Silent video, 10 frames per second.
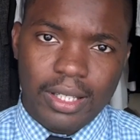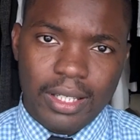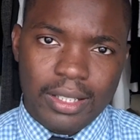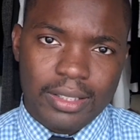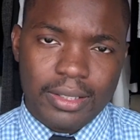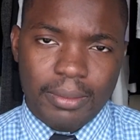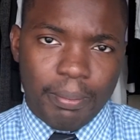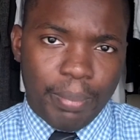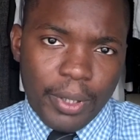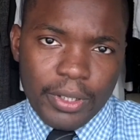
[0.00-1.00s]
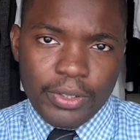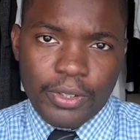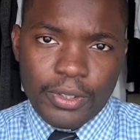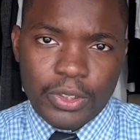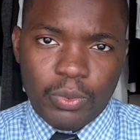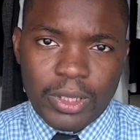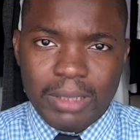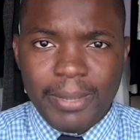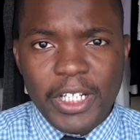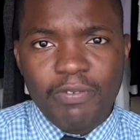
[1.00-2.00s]
it partners
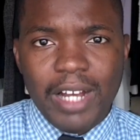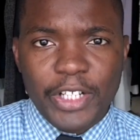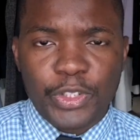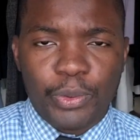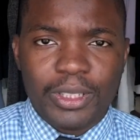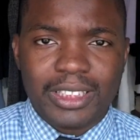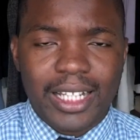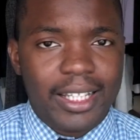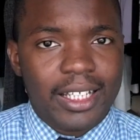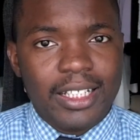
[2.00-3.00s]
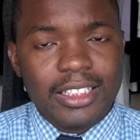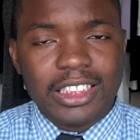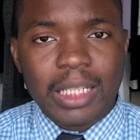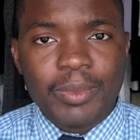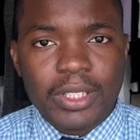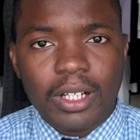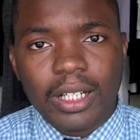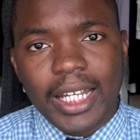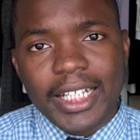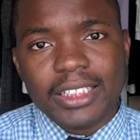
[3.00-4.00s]
with manufacturers like
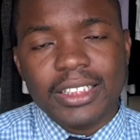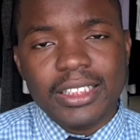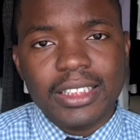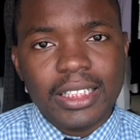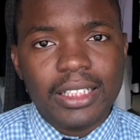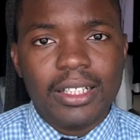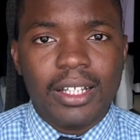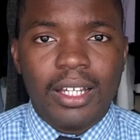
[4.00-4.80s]
Samsung, HTC,